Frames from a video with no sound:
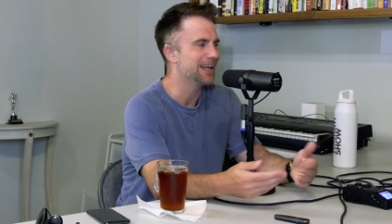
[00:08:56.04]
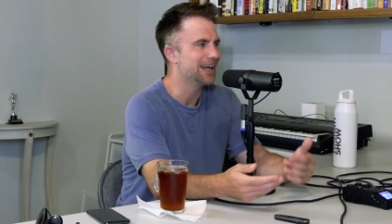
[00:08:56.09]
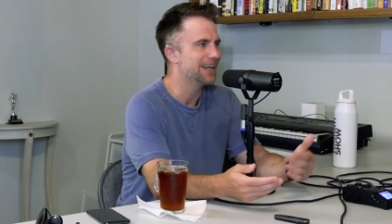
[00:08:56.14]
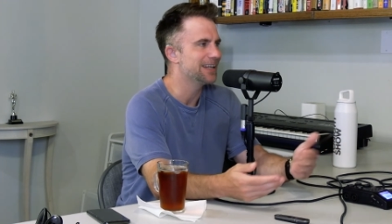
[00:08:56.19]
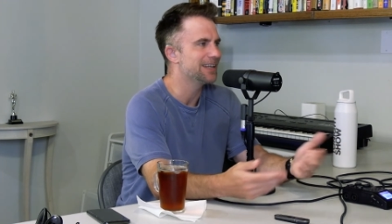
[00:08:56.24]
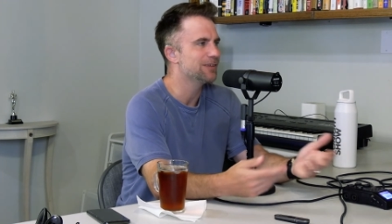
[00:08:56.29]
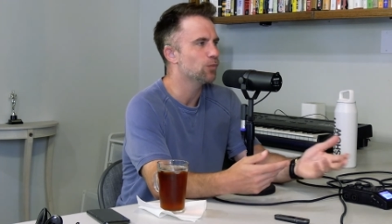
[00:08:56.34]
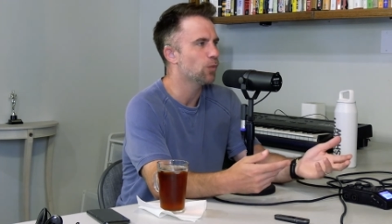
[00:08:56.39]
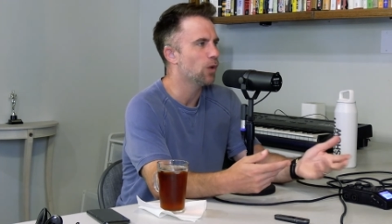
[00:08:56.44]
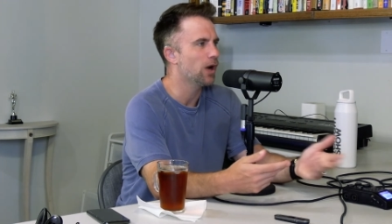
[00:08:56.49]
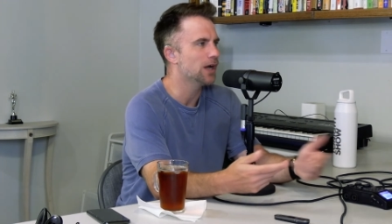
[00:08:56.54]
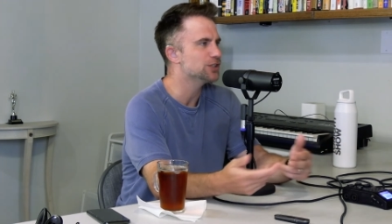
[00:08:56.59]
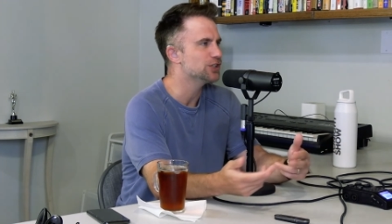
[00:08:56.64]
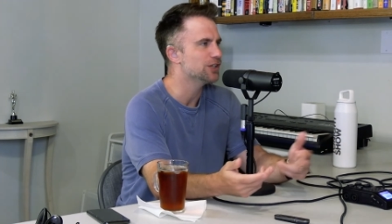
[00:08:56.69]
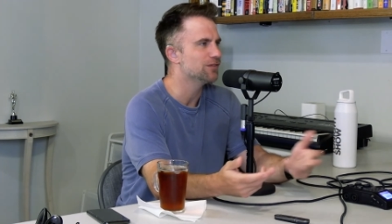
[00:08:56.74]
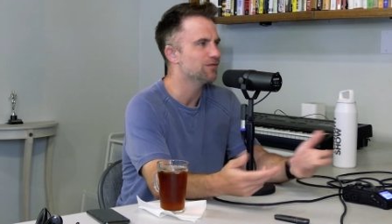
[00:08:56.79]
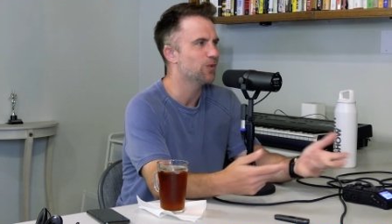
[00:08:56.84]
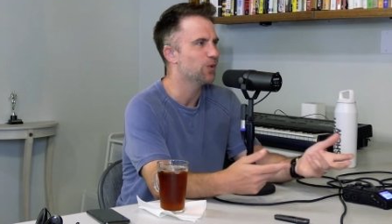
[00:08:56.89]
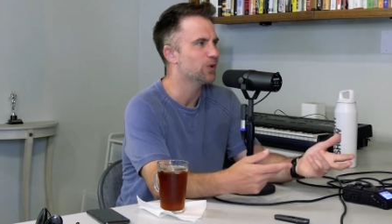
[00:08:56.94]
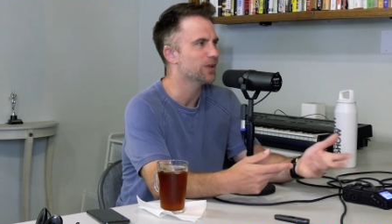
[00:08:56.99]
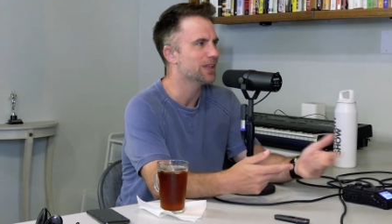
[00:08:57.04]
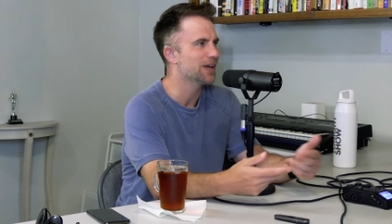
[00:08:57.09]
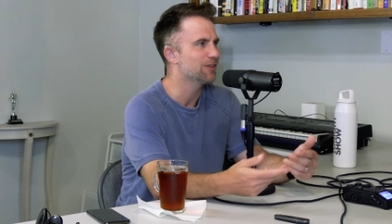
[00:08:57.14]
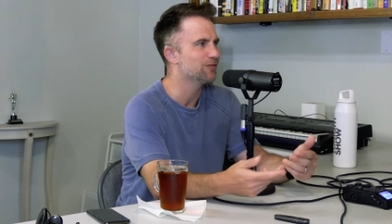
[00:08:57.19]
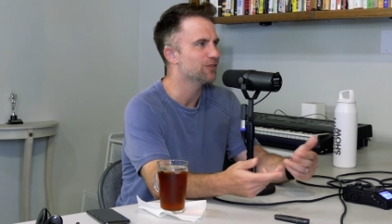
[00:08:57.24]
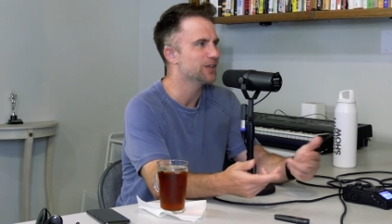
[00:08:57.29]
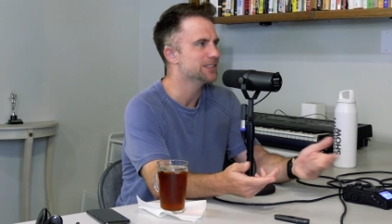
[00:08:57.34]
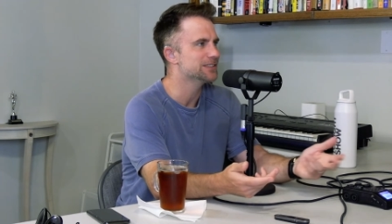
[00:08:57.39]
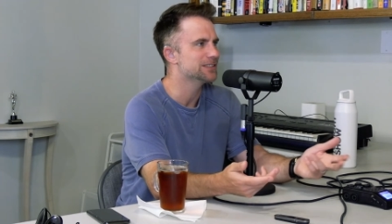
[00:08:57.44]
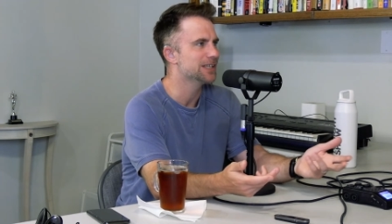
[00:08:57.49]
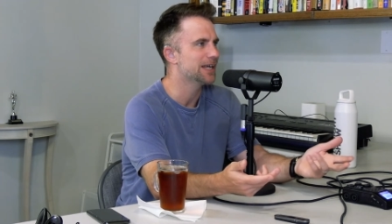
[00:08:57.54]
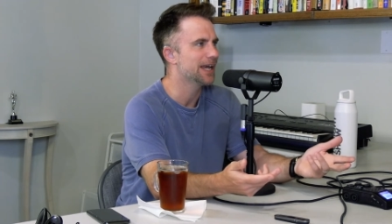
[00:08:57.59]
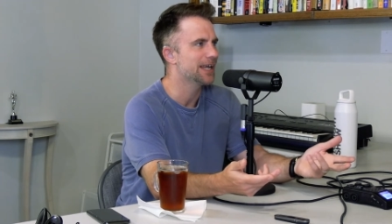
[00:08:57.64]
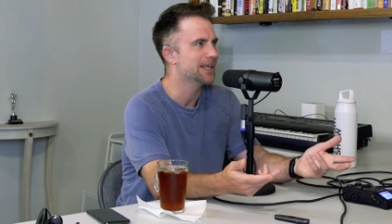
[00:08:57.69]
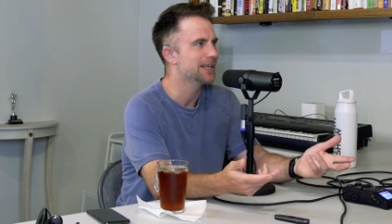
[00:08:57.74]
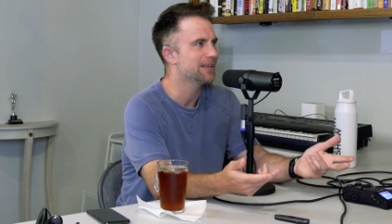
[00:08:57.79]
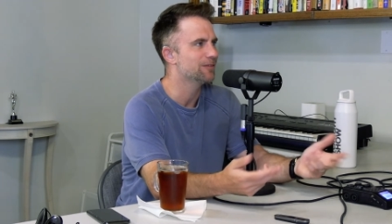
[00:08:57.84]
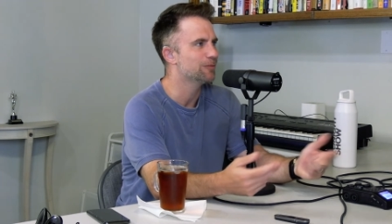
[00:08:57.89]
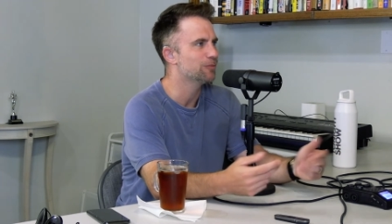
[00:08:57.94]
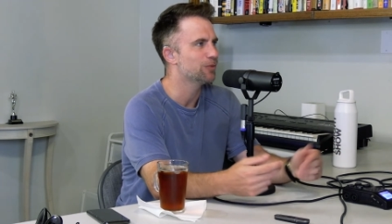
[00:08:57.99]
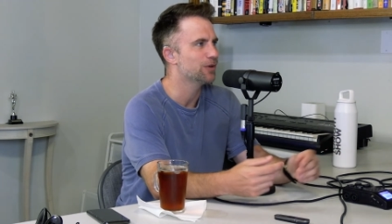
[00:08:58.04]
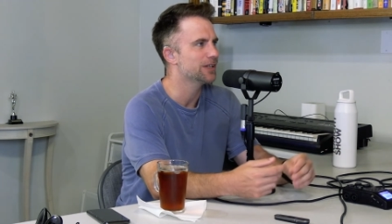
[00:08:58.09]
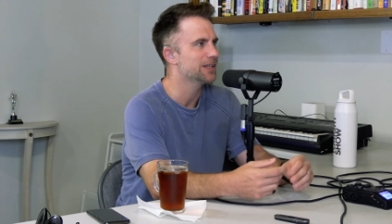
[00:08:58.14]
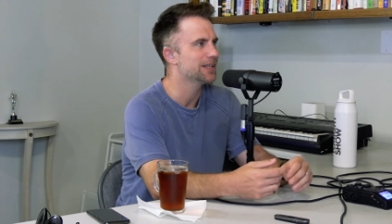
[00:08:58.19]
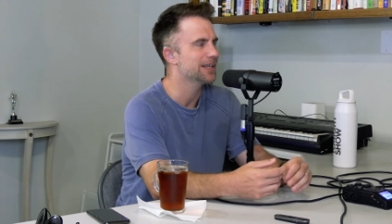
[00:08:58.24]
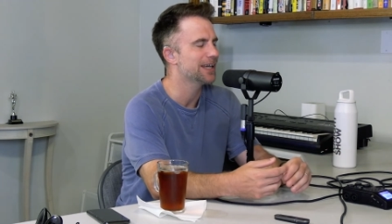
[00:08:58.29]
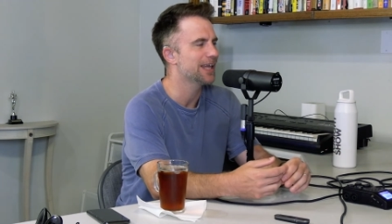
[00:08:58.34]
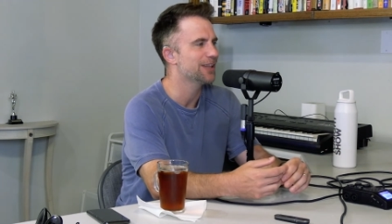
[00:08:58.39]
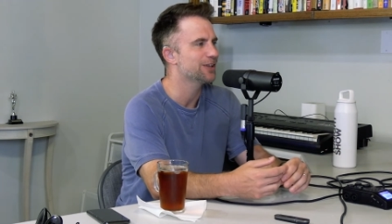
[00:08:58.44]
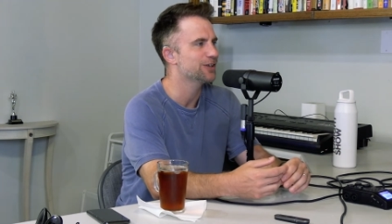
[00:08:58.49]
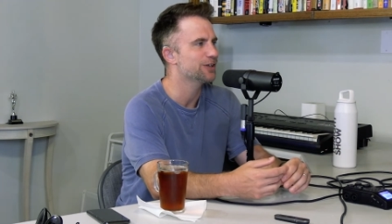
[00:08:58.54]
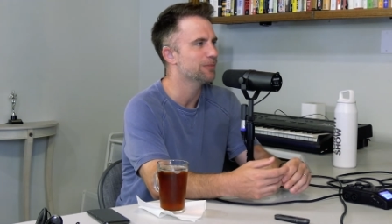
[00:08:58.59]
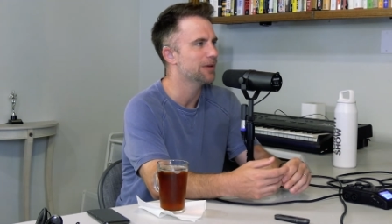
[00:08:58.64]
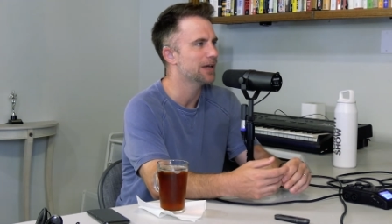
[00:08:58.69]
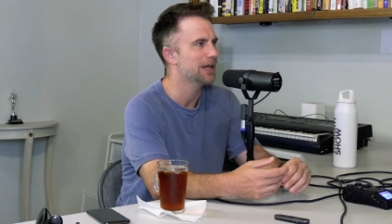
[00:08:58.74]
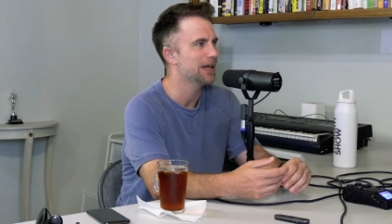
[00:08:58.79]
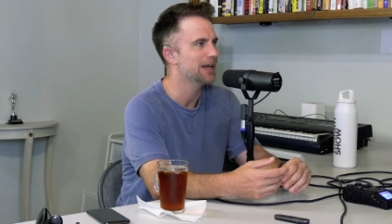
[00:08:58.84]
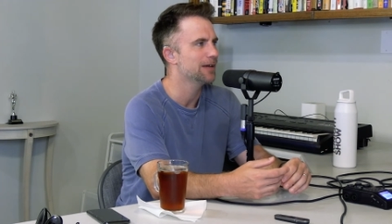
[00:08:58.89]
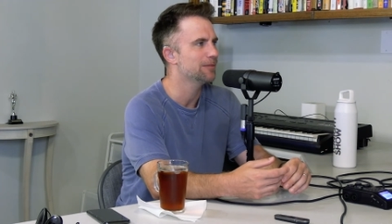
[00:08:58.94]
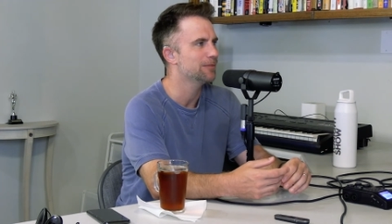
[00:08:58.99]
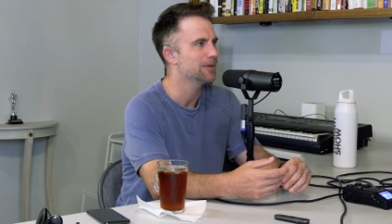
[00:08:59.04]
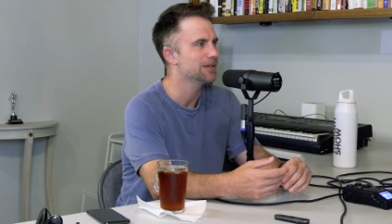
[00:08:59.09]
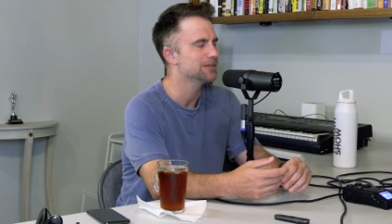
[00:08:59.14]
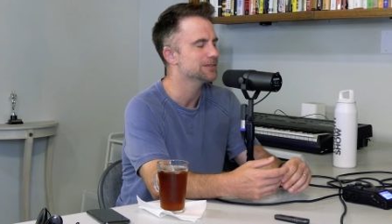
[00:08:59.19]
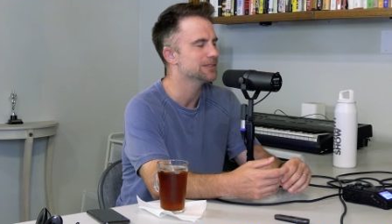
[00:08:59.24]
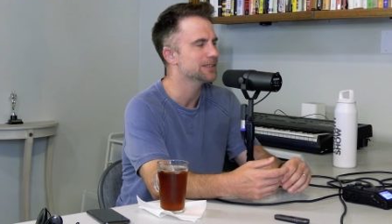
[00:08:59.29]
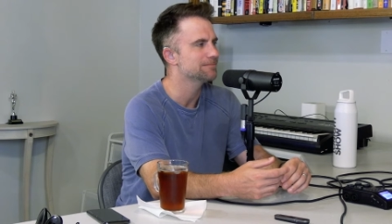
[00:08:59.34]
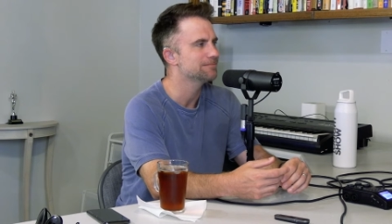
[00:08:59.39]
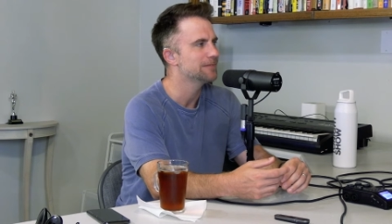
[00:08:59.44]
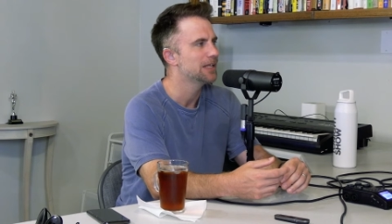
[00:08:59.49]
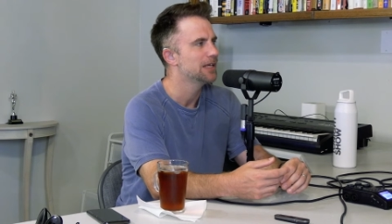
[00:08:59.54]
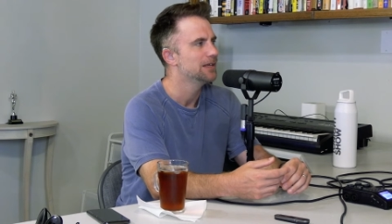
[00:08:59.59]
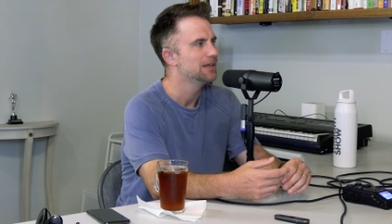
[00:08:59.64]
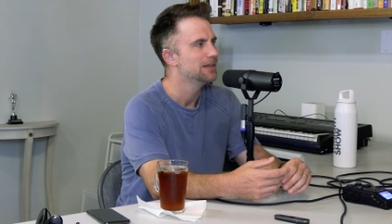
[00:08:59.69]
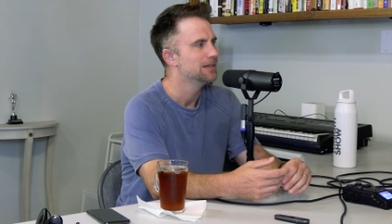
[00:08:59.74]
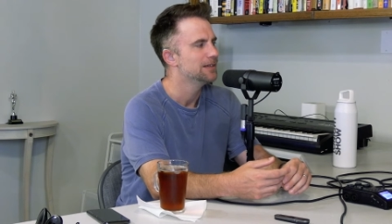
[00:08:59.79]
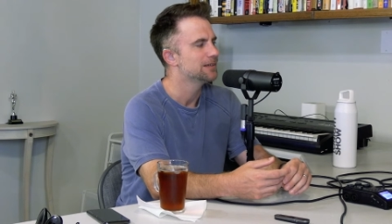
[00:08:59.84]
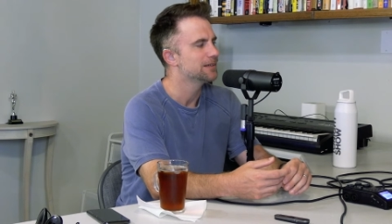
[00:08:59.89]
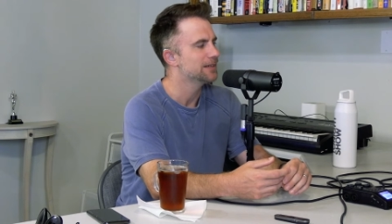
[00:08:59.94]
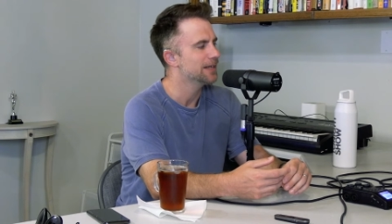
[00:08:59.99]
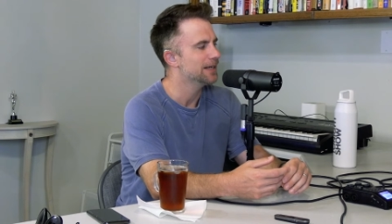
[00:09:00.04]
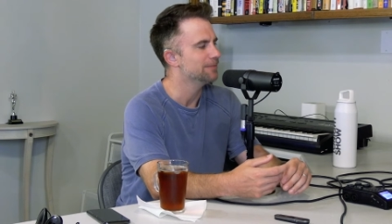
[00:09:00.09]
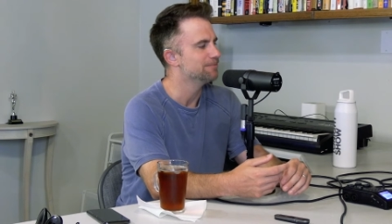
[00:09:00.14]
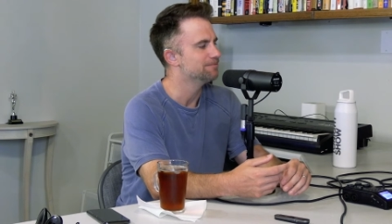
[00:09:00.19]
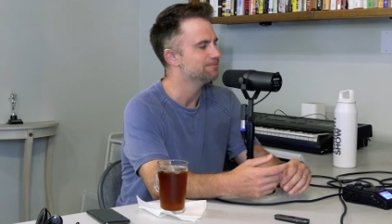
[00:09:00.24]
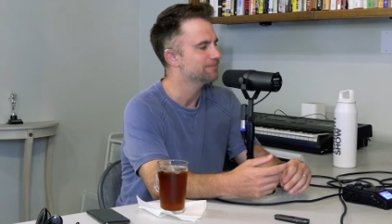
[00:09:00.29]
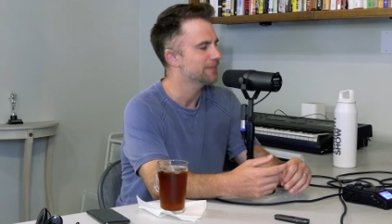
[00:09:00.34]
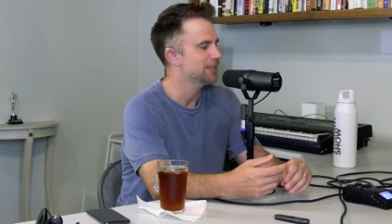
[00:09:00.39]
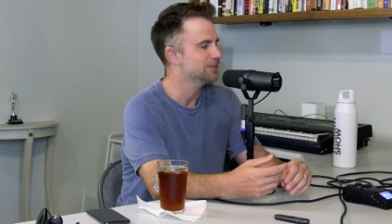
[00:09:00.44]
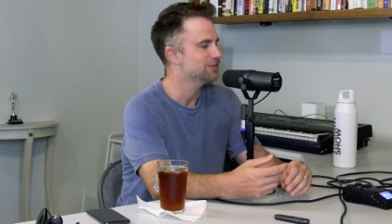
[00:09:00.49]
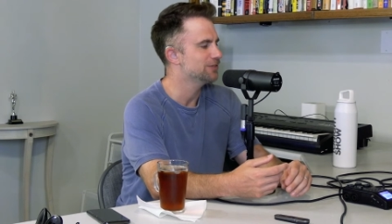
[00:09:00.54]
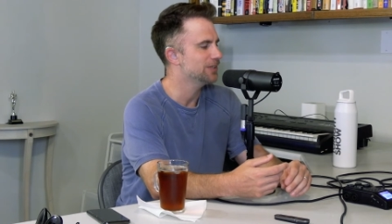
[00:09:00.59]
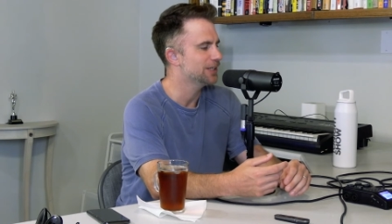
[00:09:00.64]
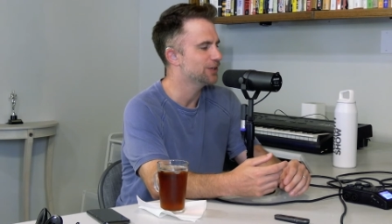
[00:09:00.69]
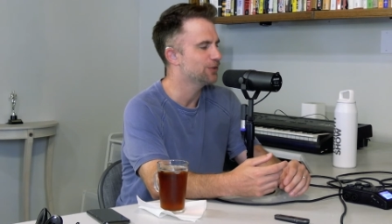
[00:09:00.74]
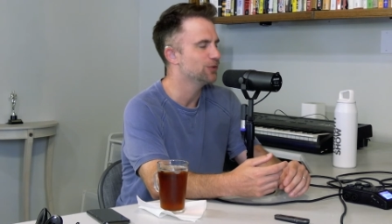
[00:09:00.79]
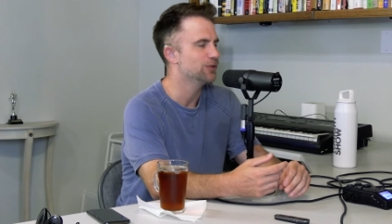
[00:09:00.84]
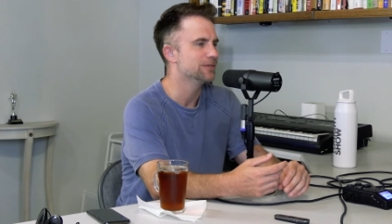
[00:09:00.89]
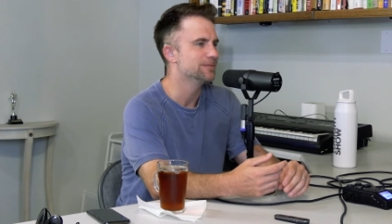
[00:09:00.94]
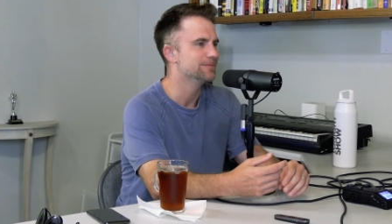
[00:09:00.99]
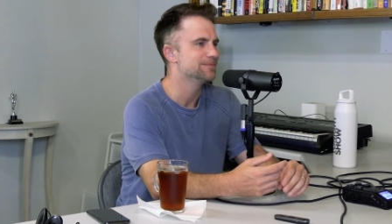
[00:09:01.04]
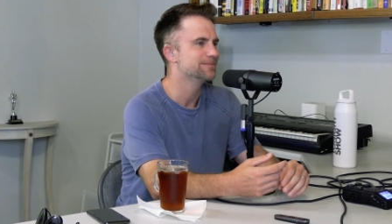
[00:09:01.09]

I didn't watch it for that reason. I hadn't even put it together in my head, but I was like, damn, that's really cool.